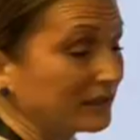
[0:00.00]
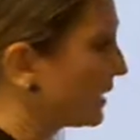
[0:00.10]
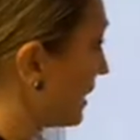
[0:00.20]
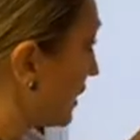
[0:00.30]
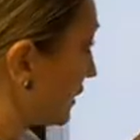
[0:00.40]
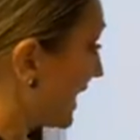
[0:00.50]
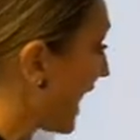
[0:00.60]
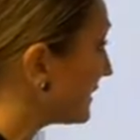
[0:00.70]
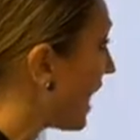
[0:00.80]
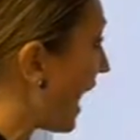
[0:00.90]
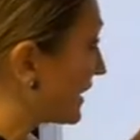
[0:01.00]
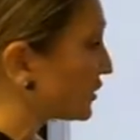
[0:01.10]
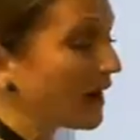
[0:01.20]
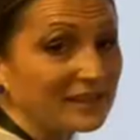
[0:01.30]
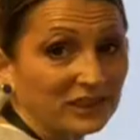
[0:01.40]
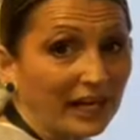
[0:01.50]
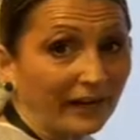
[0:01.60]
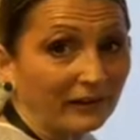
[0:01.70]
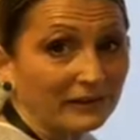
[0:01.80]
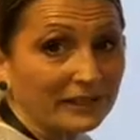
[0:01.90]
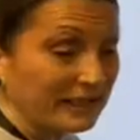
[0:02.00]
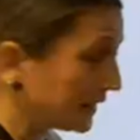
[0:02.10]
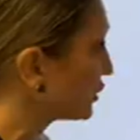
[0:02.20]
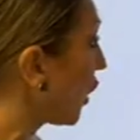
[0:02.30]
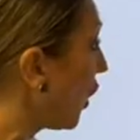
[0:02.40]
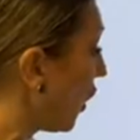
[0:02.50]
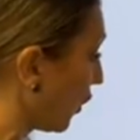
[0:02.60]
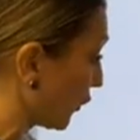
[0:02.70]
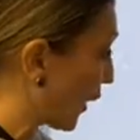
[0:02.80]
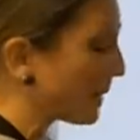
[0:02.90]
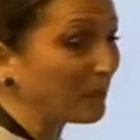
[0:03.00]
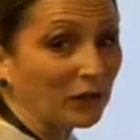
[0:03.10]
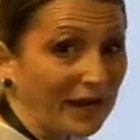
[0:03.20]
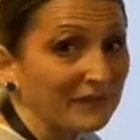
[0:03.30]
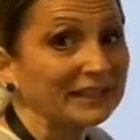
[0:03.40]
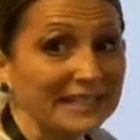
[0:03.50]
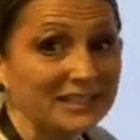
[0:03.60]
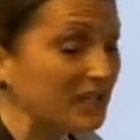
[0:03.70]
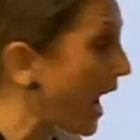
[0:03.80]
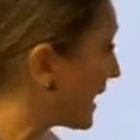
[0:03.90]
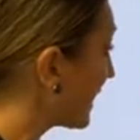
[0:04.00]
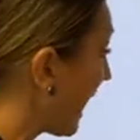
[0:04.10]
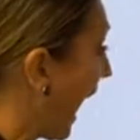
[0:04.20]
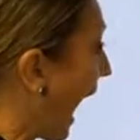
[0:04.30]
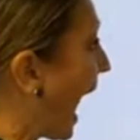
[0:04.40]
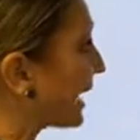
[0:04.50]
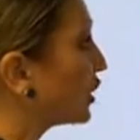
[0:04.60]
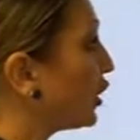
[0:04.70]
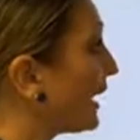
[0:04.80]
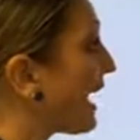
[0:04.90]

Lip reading: because that 9's right there, and it's a whole, so I better have at least 9. I could have